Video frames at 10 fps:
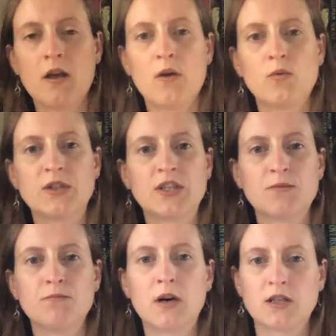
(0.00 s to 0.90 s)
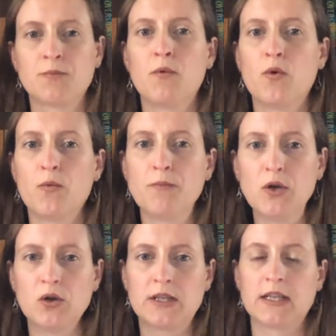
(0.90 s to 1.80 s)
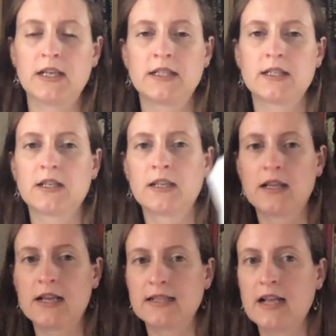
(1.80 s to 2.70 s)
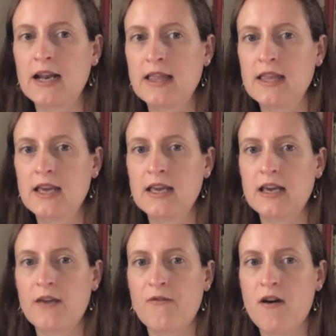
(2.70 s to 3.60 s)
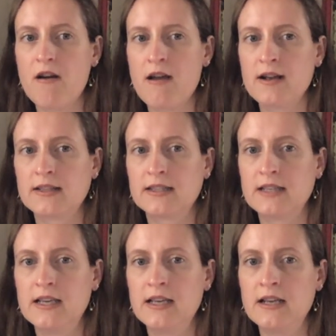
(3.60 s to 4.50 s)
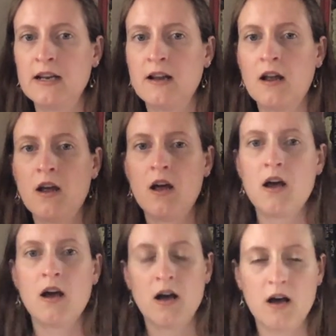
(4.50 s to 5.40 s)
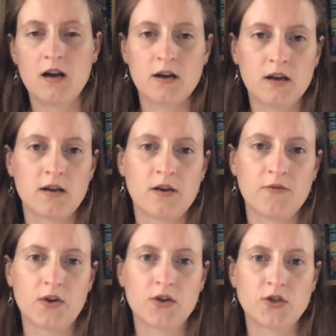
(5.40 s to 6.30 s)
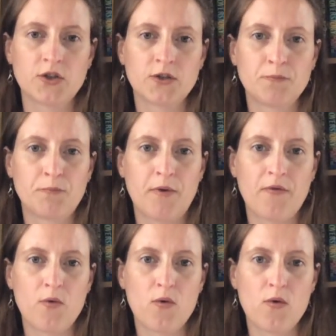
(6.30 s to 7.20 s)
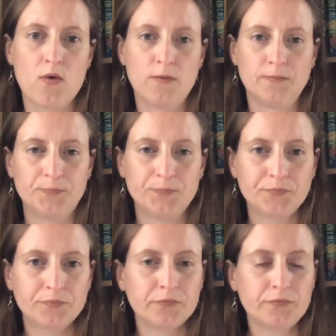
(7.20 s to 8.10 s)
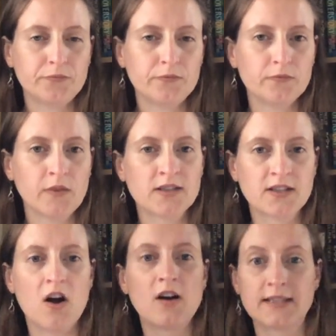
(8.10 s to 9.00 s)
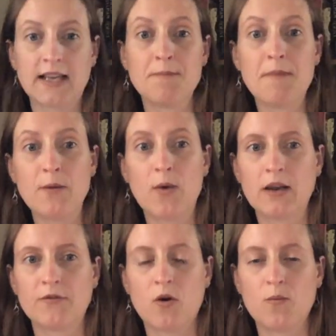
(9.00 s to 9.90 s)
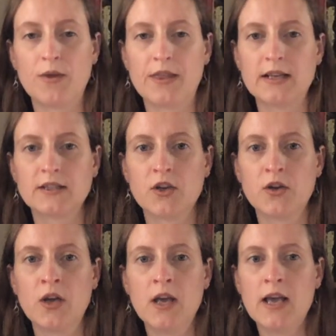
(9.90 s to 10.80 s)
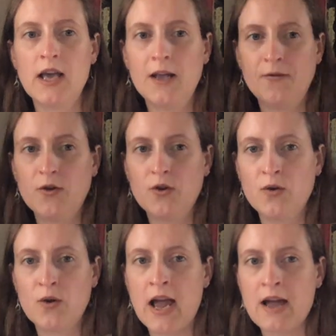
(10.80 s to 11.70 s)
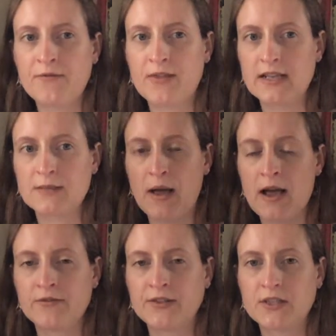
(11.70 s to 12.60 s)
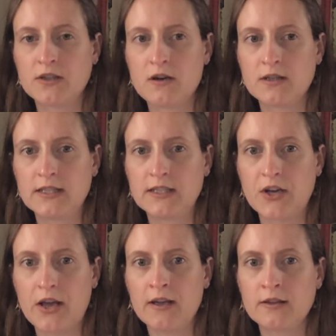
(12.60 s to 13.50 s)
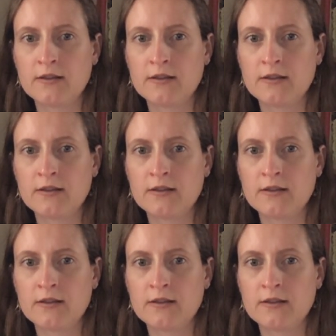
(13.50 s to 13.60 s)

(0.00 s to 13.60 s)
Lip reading: which is much more muted than this. And I think if I had seen her colour conversion before starting, I may well have gone with it. So if you have this but haven't started yet,